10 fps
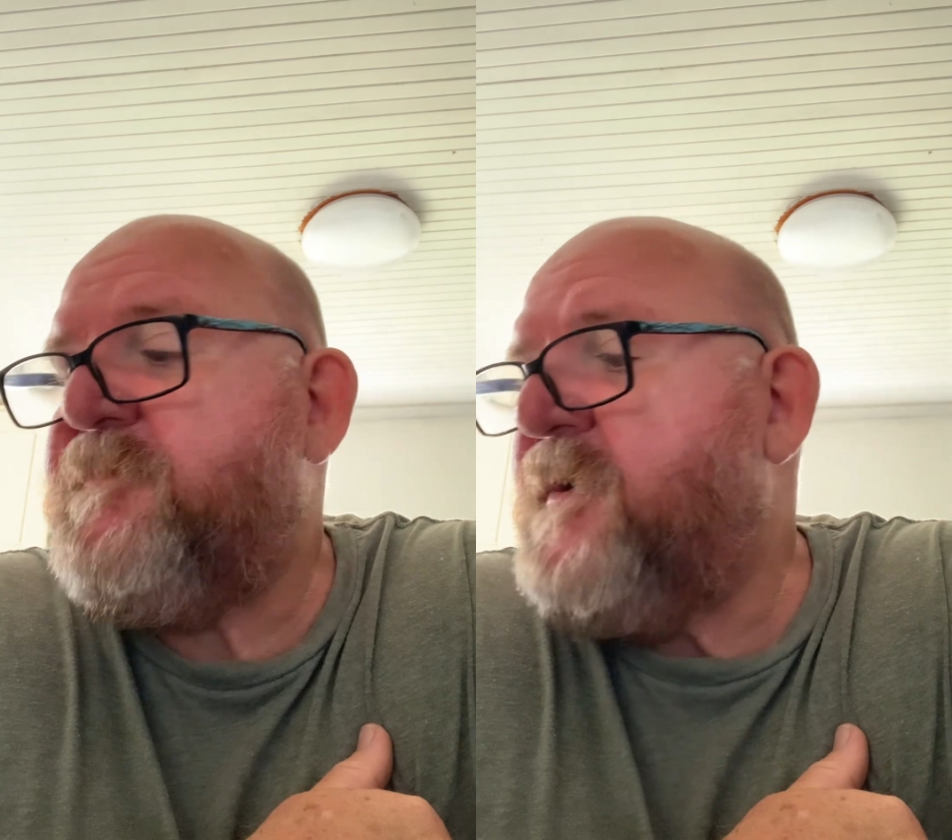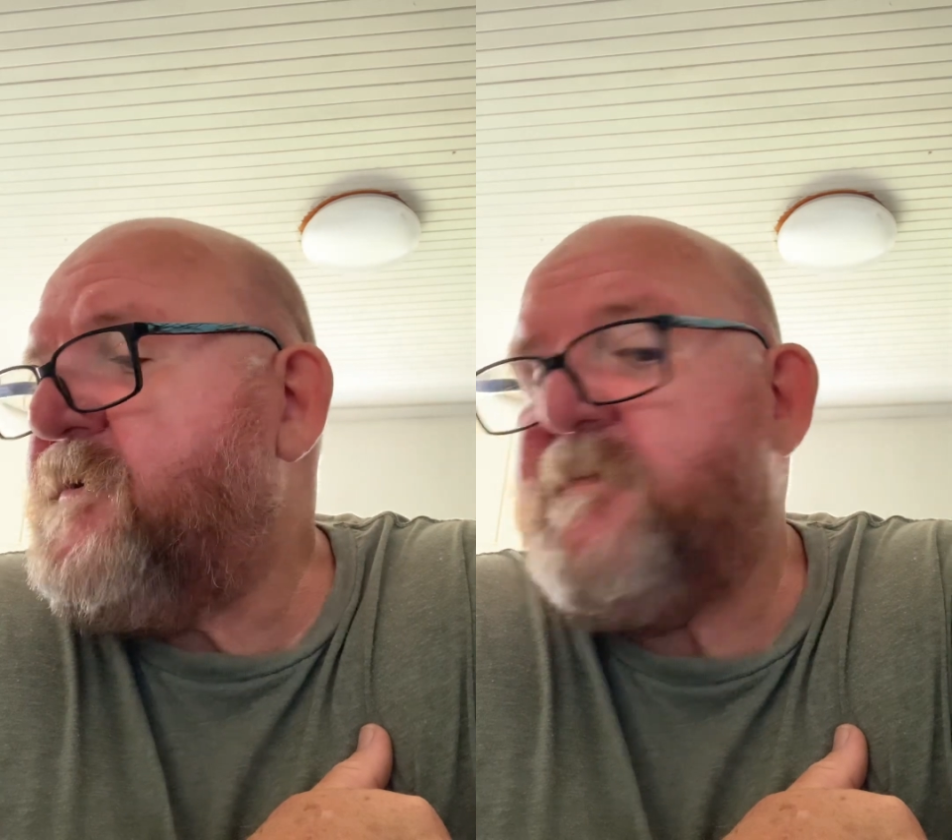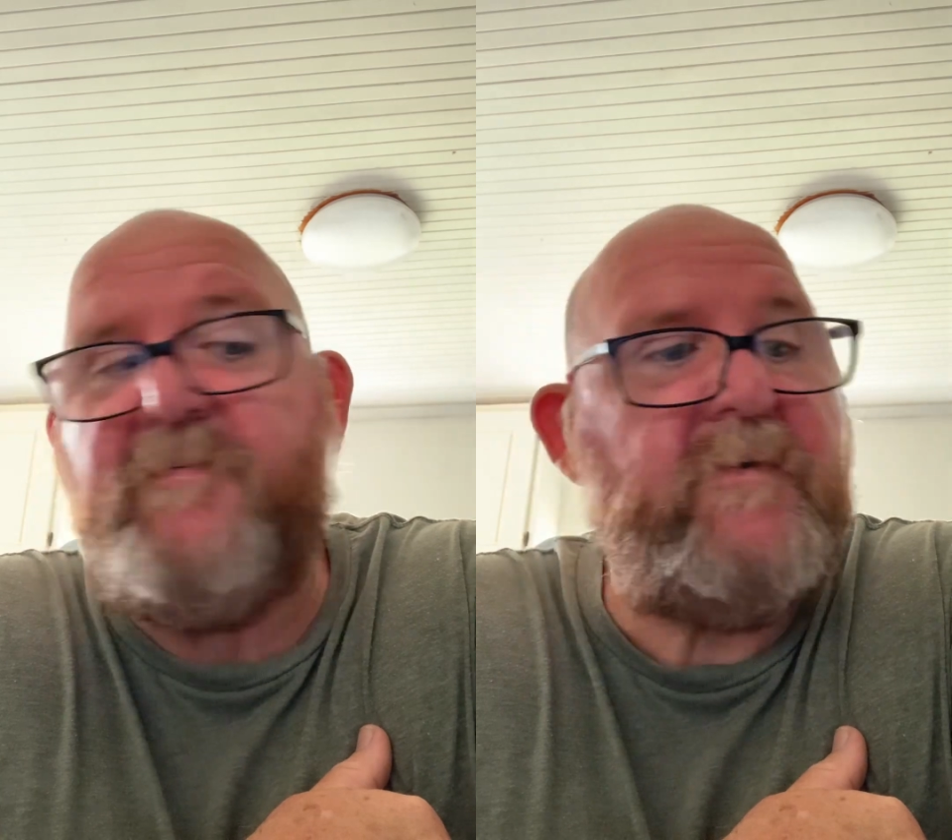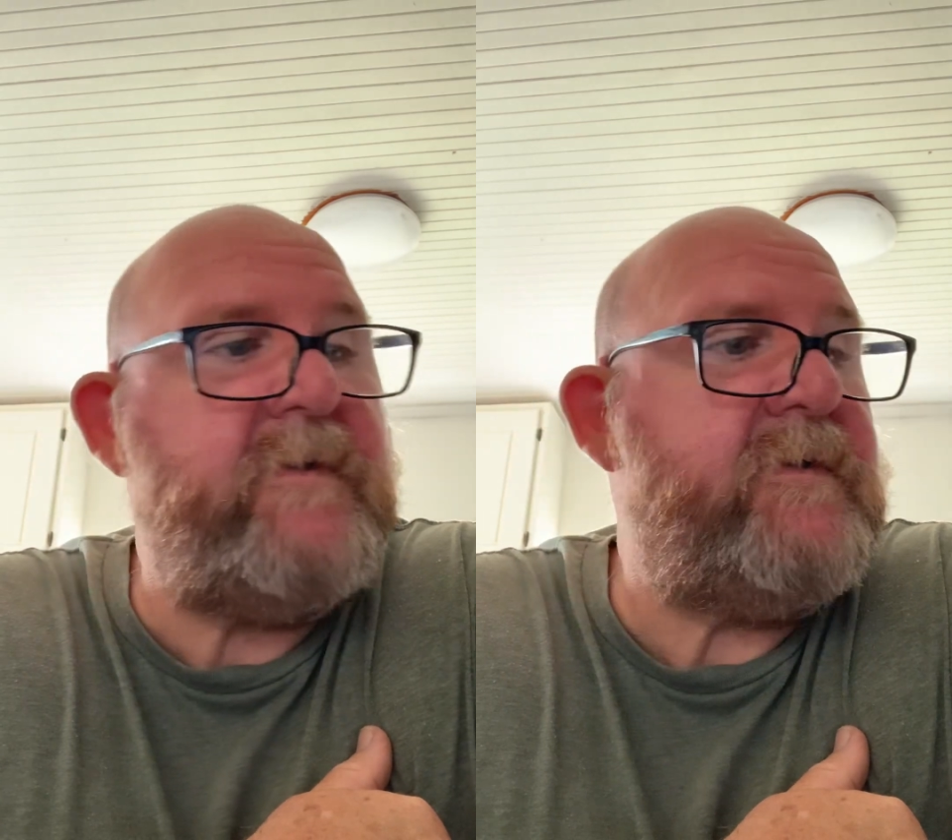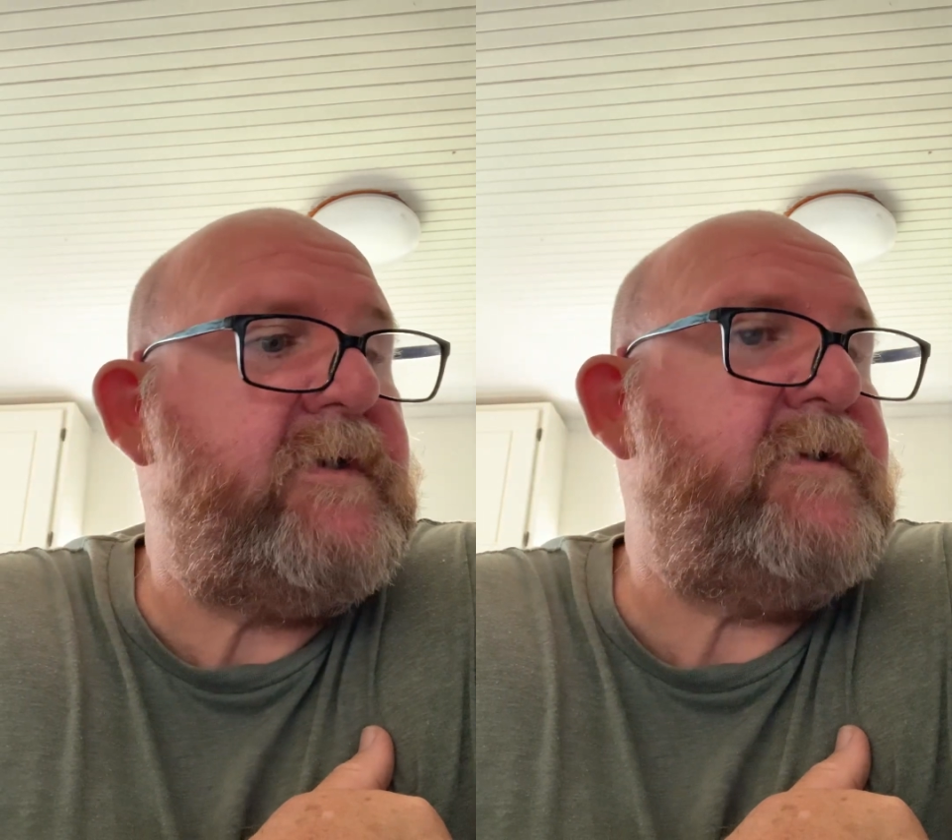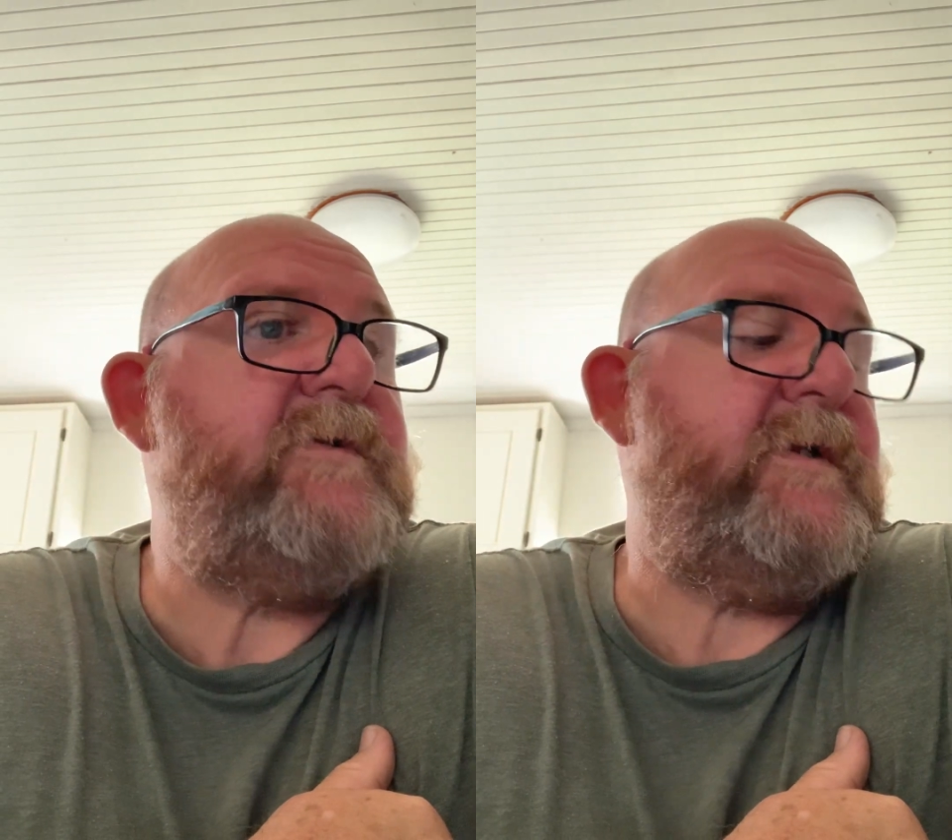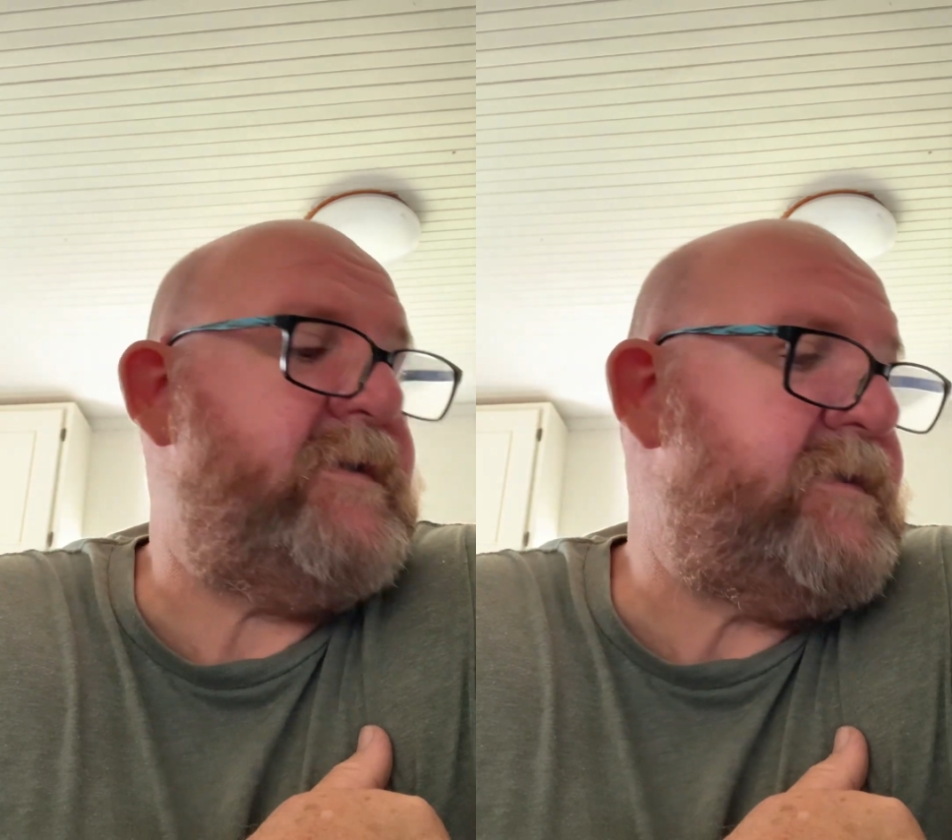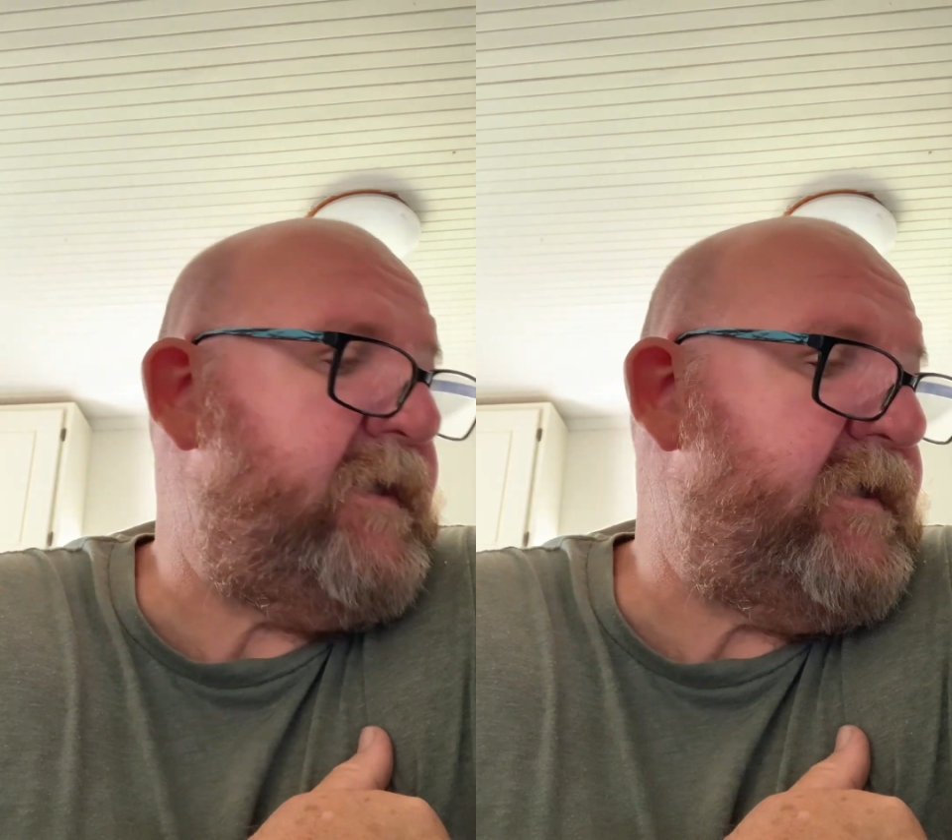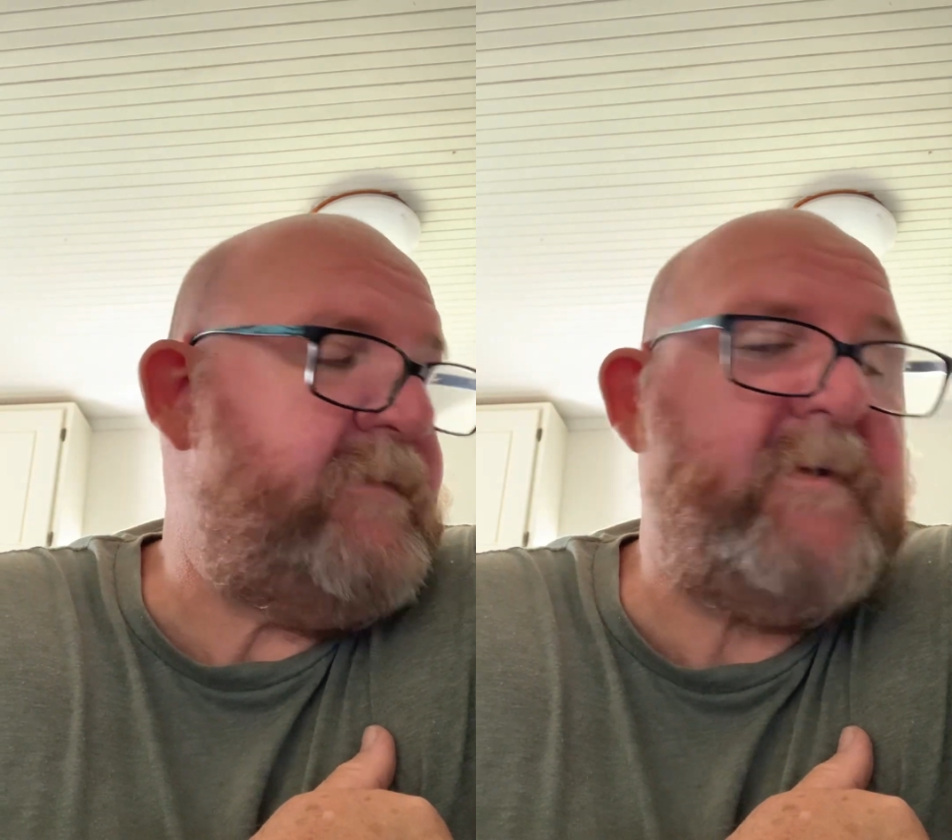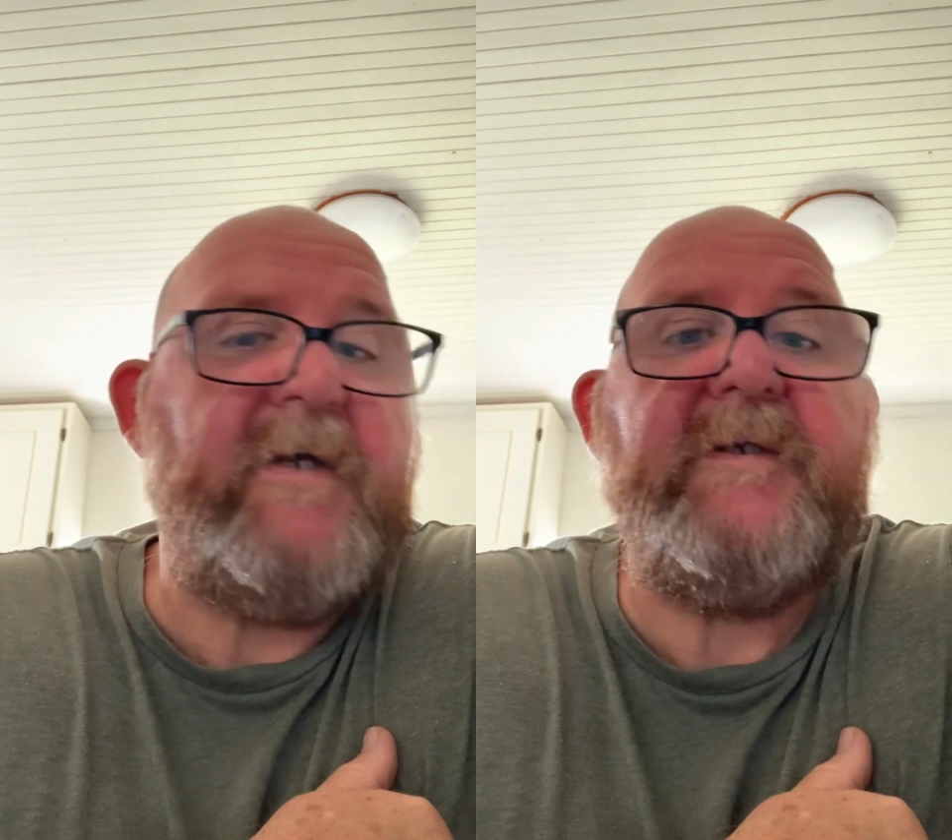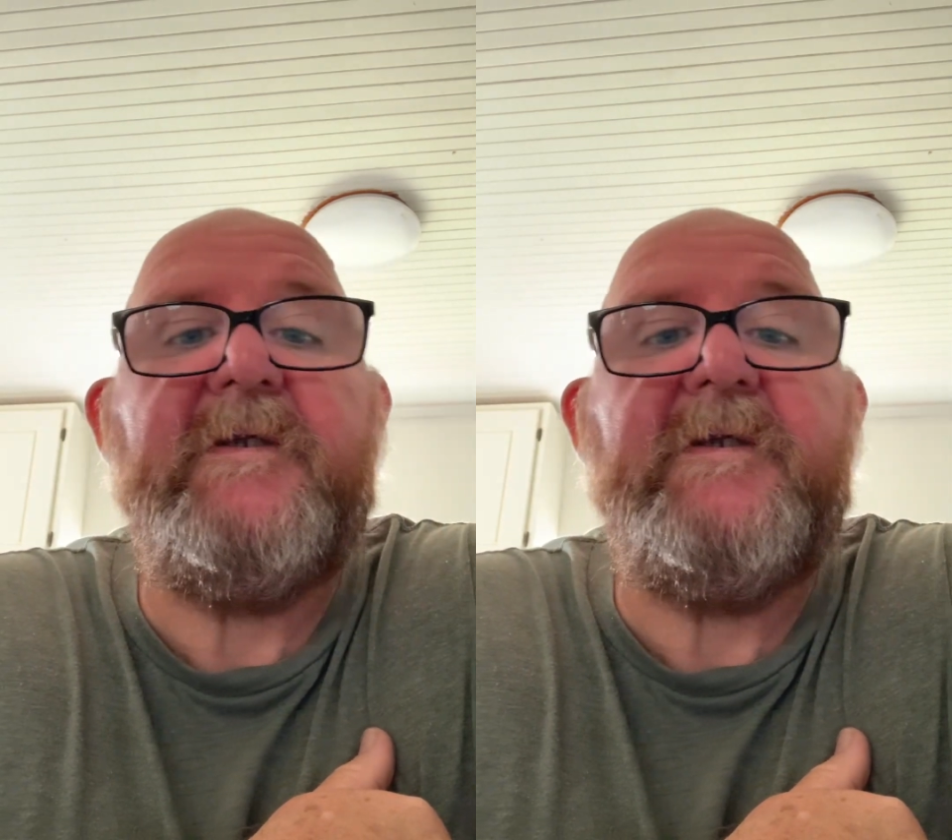most important thing to understand about